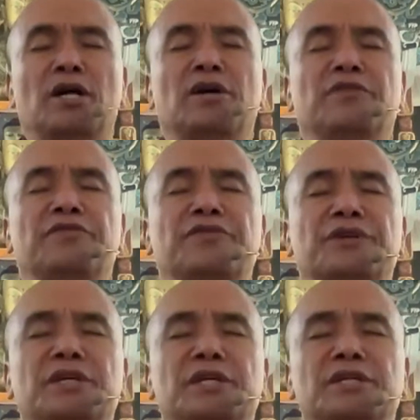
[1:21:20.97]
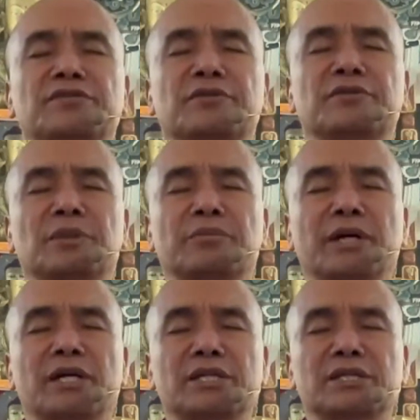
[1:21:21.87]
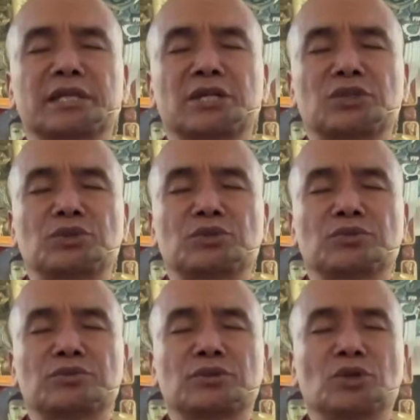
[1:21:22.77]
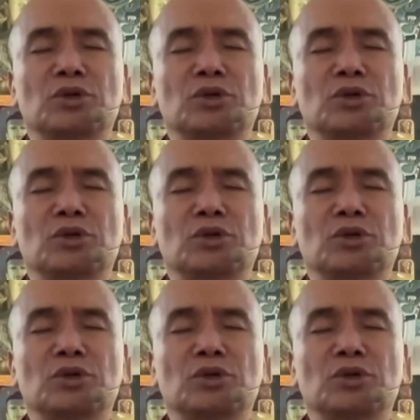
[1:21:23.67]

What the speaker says: are freed from the biased attitude